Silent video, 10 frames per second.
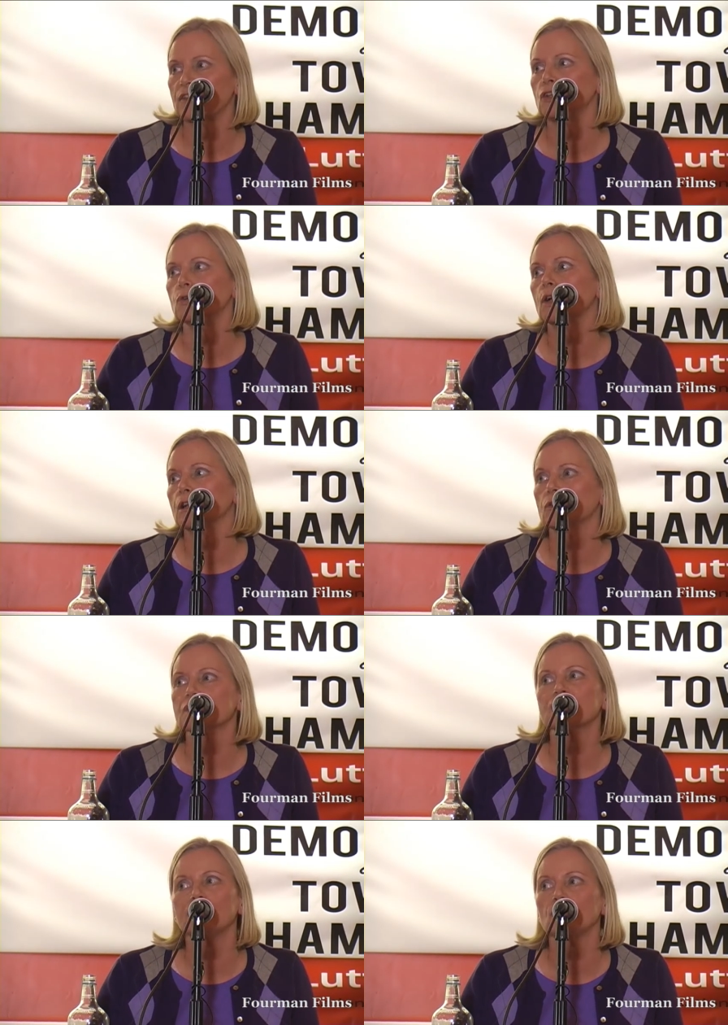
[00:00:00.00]
the new
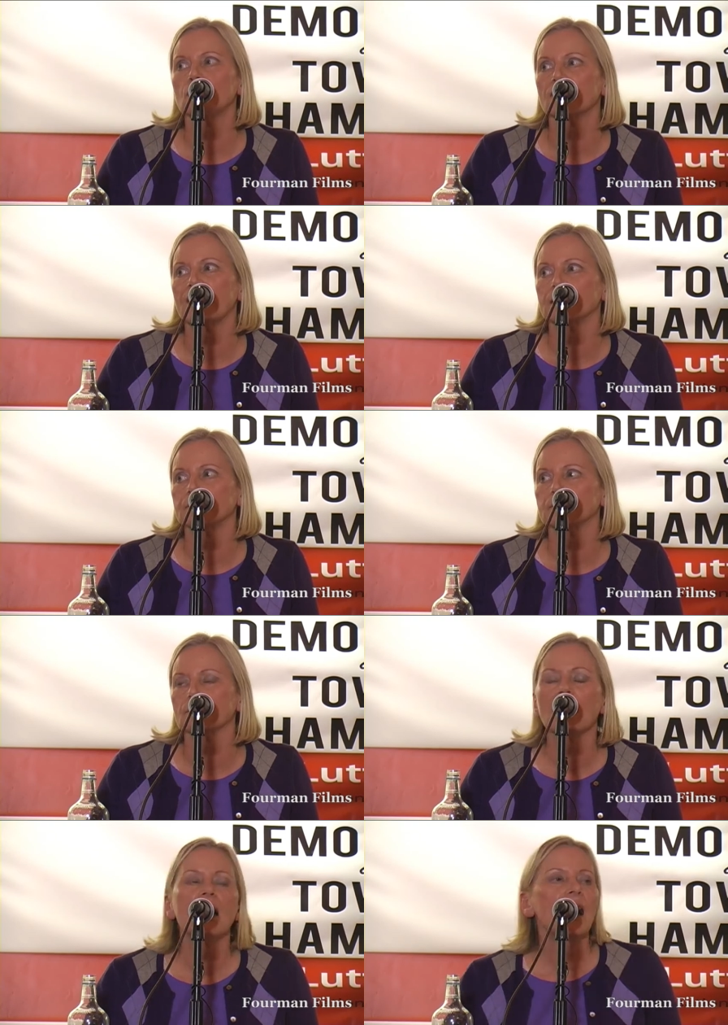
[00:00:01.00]
clause 4 then?
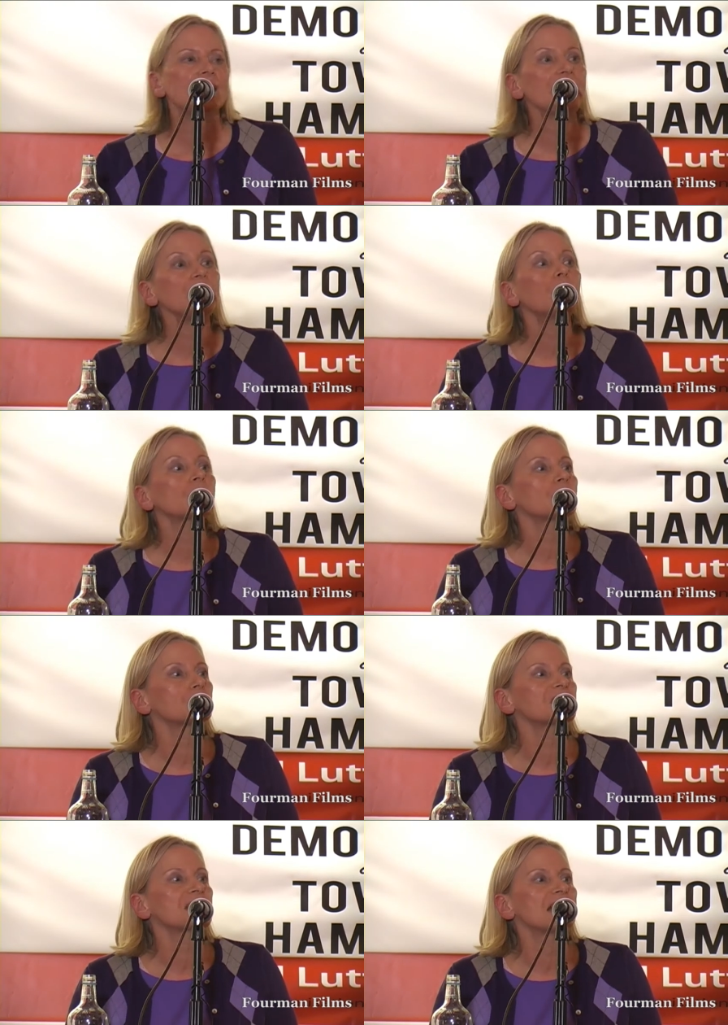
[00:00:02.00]
And anyone
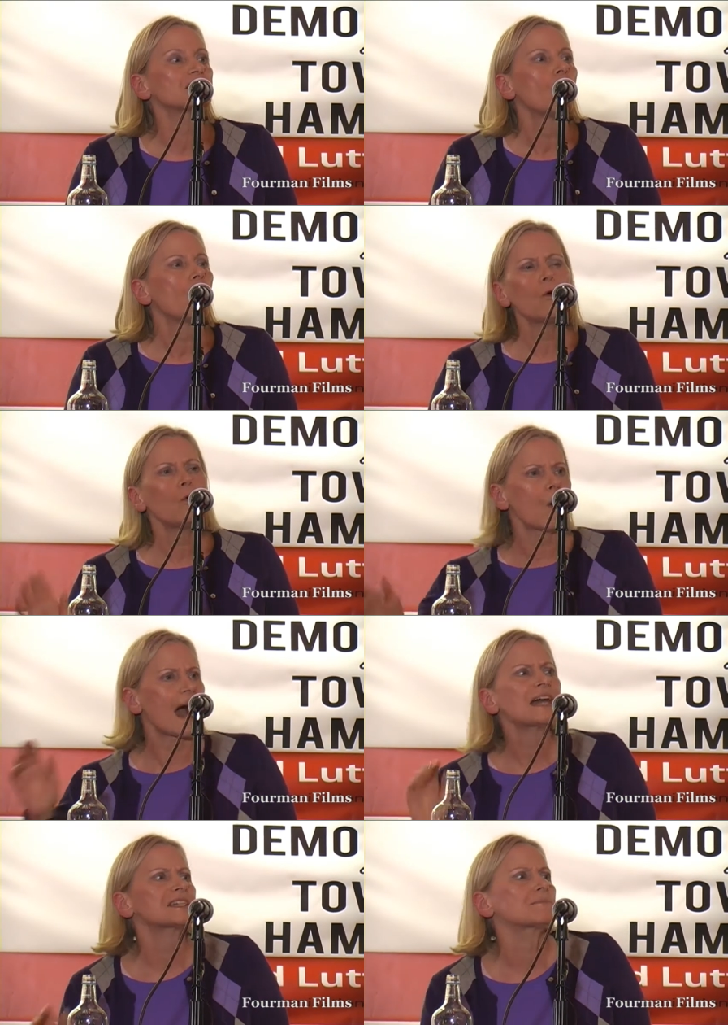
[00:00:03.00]
who said, oh,
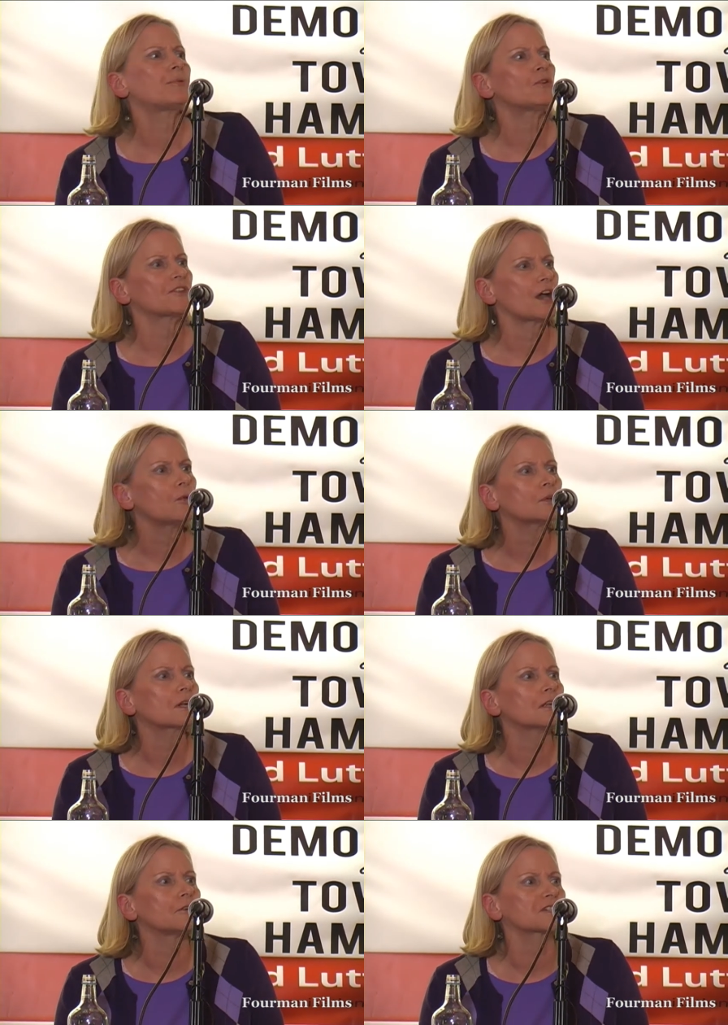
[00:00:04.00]
I support the old
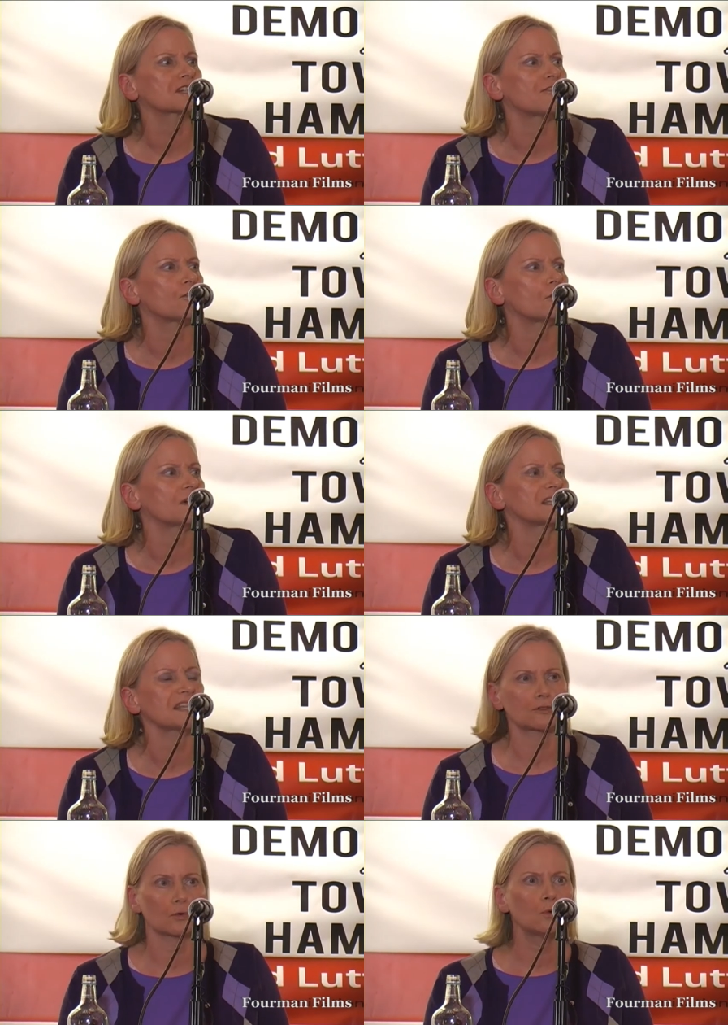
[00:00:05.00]
clause 4, he
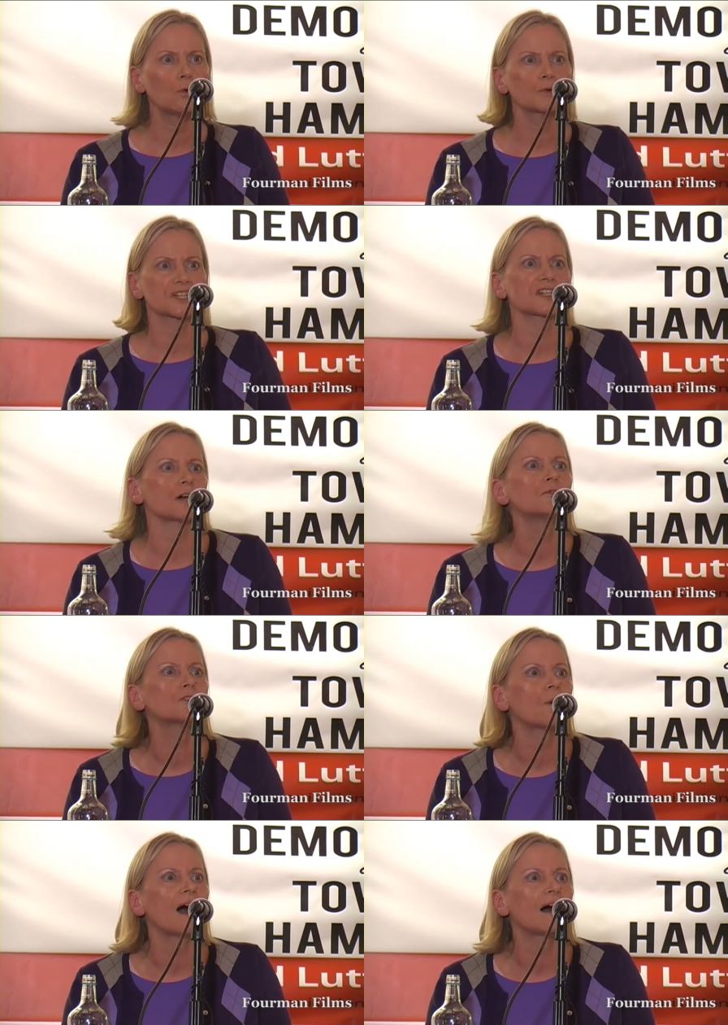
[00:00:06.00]
said, oh, so
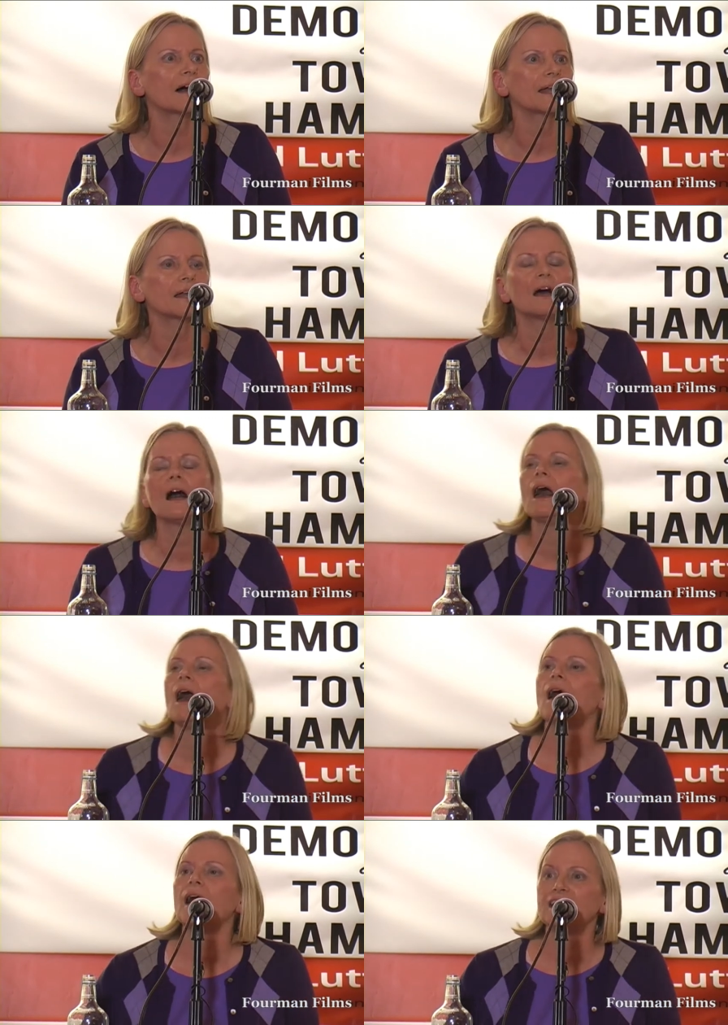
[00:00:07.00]
do I.
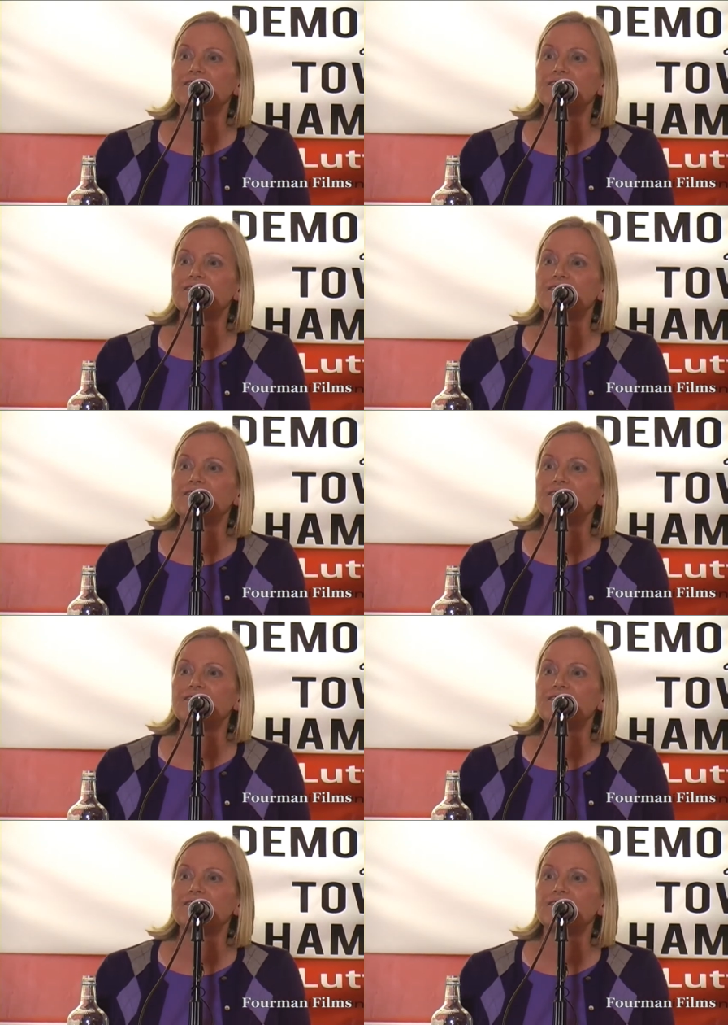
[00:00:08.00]
And if